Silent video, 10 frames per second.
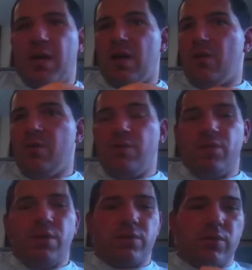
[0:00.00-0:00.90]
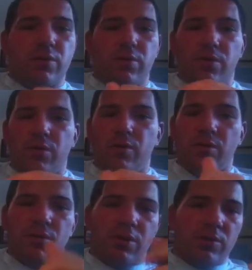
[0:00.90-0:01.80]
who knows? Who
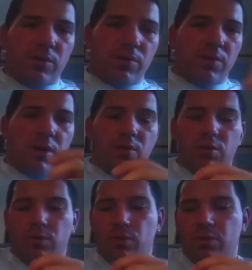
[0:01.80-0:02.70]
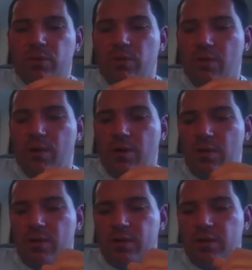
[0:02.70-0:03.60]
knows what World War II
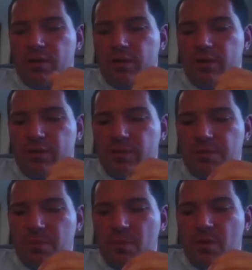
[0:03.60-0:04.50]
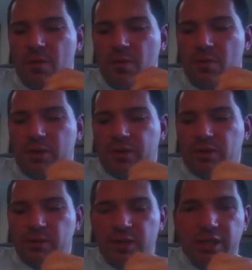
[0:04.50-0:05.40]
would have turned into? But the
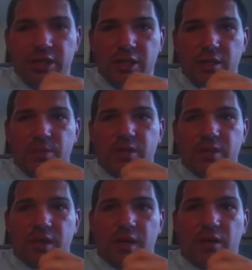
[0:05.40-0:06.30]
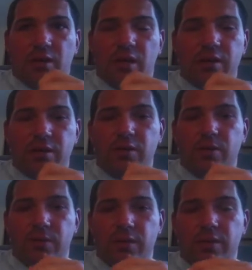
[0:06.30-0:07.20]
Liberty ships had a lot to do
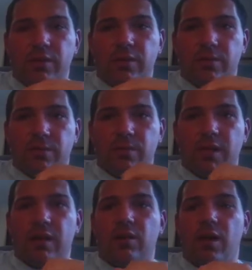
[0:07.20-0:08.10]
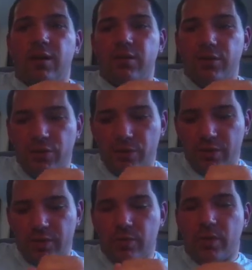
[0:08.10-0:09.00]
with this. Had a lot to do
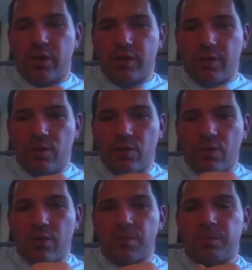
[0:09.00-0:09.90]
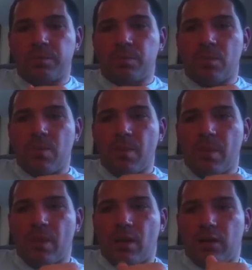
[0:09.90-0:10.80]
with us winning that war.
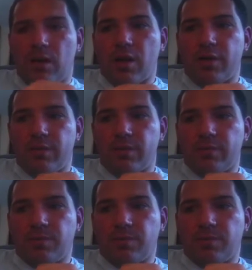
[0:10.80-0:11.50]
A lot of it.